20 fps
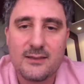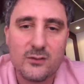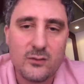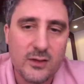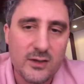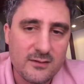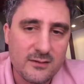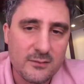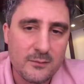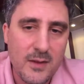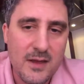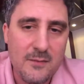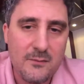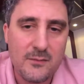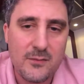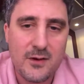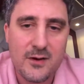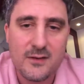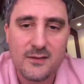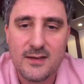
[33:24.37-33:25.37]
to its
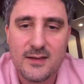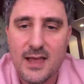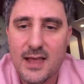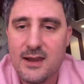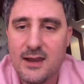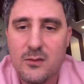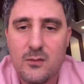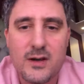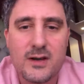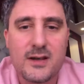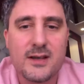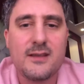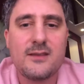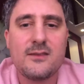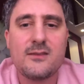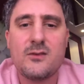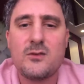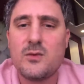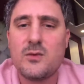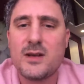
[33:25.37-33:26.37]
members, anyone
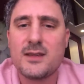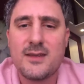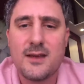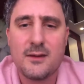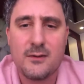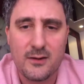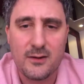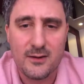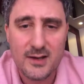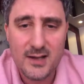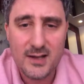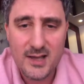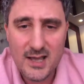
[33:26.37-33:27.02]
can do whatever.